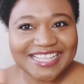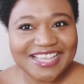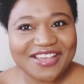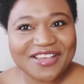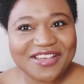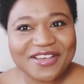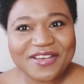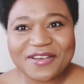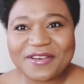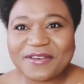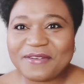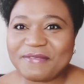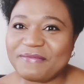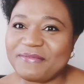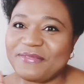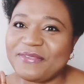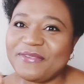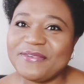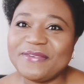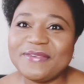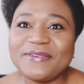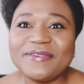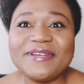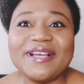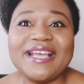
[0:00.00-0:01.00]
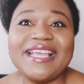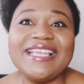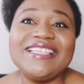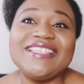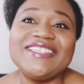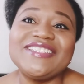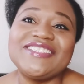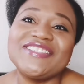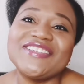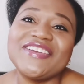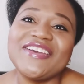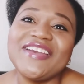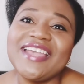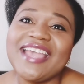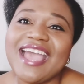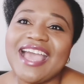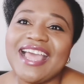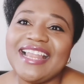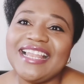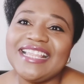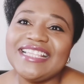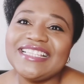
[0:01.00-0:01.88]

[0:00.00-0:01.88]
I hope you enjoy our